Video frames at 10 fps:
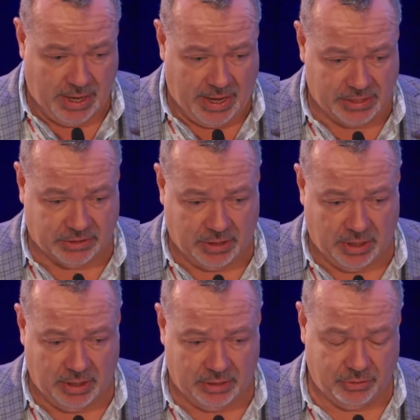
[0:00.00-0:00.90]
as
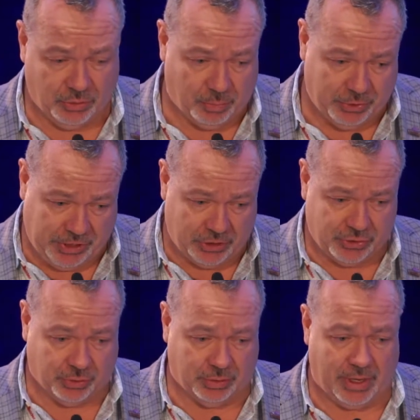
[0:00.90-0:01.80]
a you know
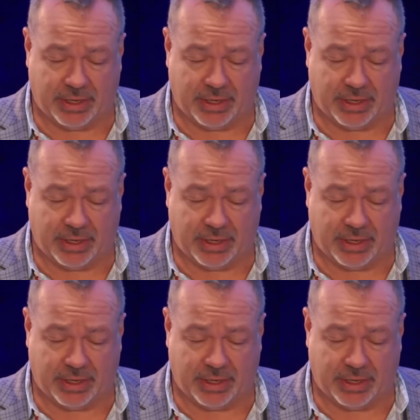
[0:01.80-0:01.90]
potential,